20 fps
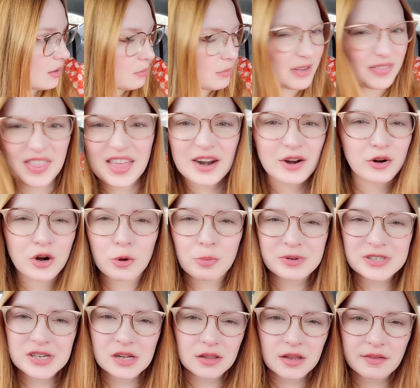But they don't
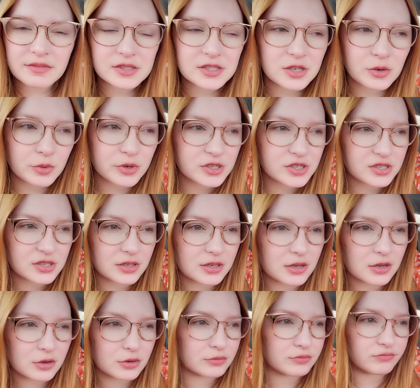open till 11, so we're just
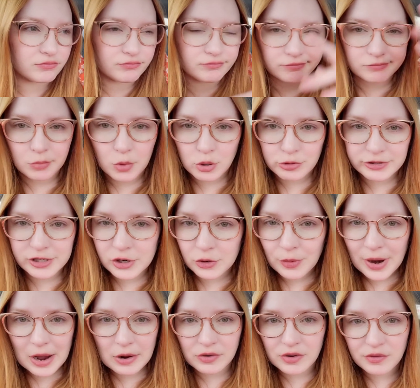gonna go mosey
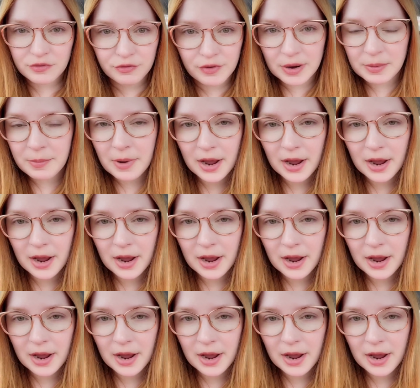around in Fred